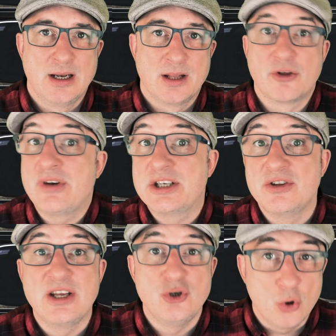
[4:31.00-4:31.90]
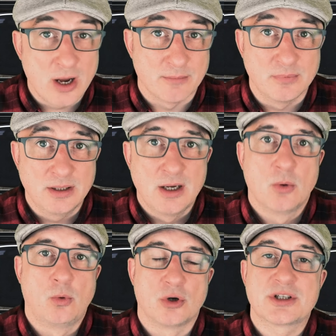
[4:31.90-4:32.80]
The reason they knew him
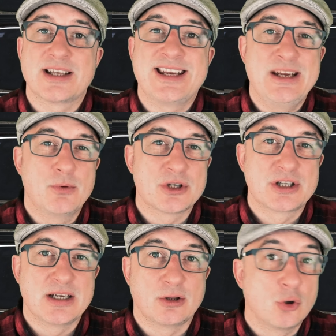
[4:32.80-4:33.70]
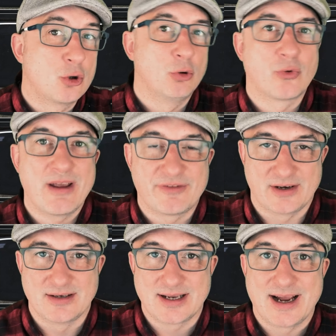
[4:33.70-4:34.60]
was that he was the local
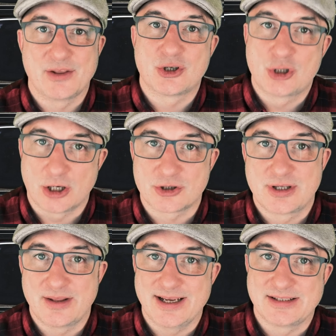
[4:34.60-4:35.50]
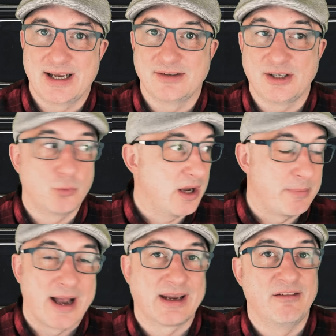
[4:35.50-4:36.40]
reverend at the church that they attended way
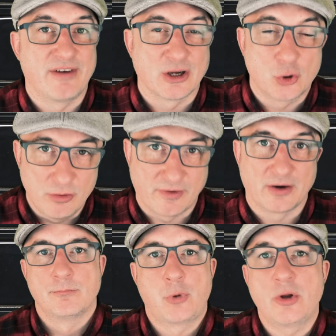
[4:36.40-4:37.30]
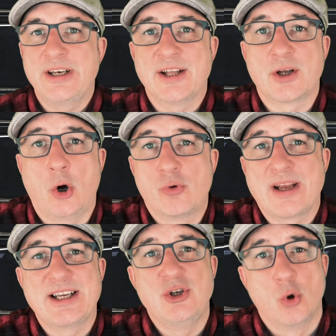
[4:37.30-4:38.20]
back in Vancouver. Pauline had
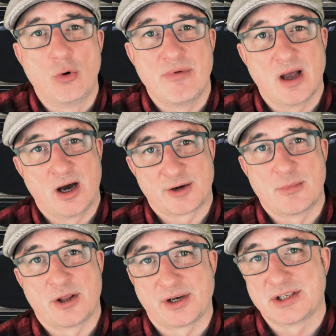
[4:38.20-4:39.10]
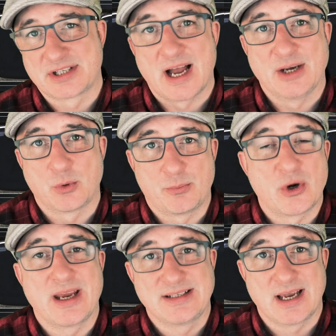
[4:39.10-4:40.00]
already known that her mother and Stan were
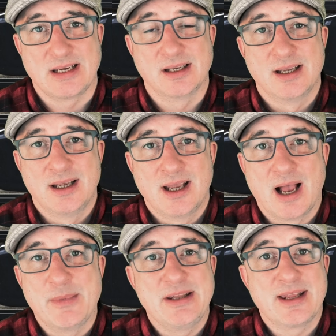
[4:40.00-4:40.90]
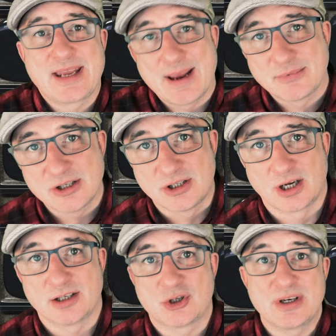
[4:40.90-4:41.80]
pretty tight. I mean, they kept in
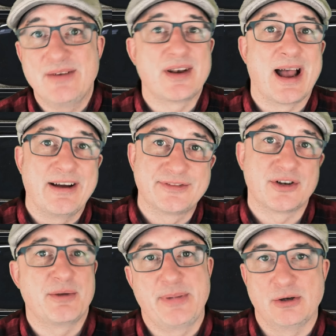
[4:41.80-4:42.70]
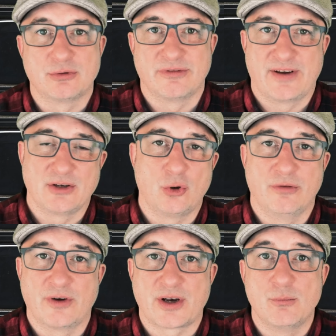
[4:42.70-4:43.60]
touch even after they bailed on
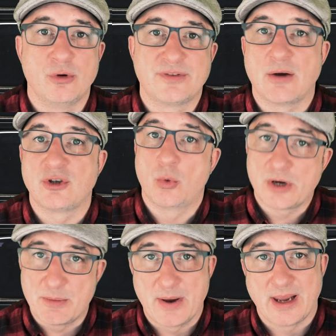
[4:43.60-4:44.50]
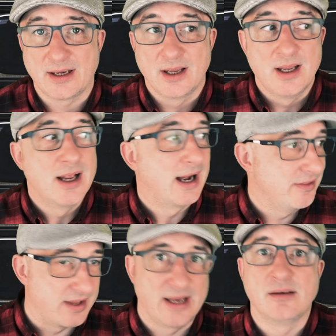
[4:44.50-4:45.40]
Vancouver and moved out to Winnipeg
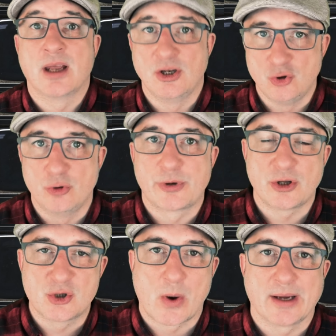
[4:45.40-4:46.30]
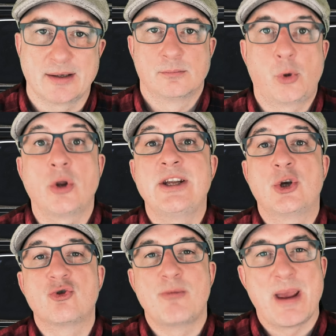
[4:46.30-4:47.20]
and then in New Brunswick. Pauline
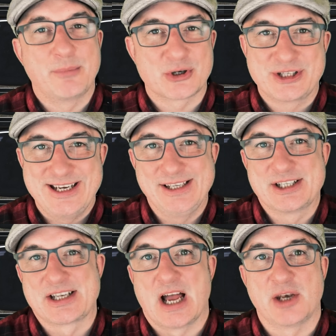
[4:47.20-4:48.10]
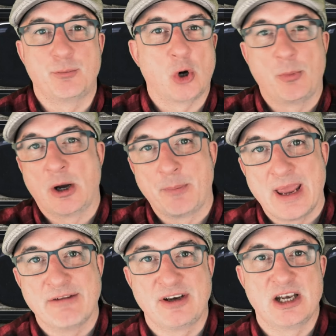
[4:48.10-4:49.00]
could remember seeing Stan pop up
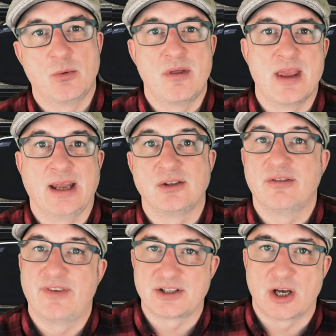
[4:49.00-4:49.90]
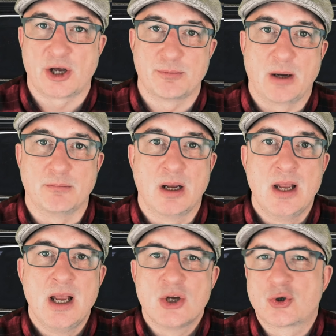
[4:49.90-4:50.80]
every now and then to visit her mum,
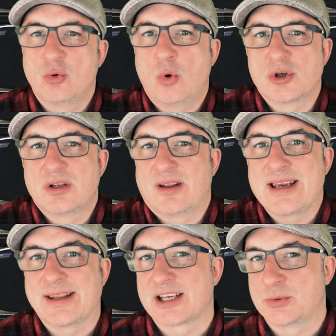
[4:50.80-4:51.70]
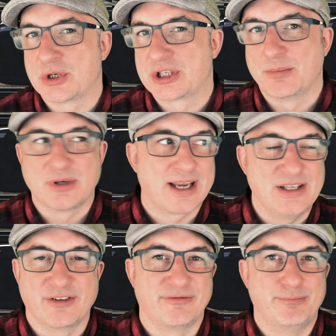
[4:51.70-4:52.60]
so it wasn't like this was some
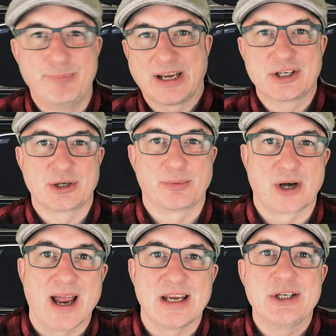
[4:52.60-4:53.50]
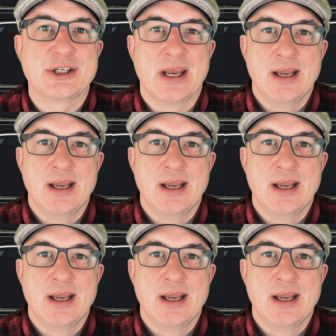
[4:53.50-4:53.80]
kind of big surprise.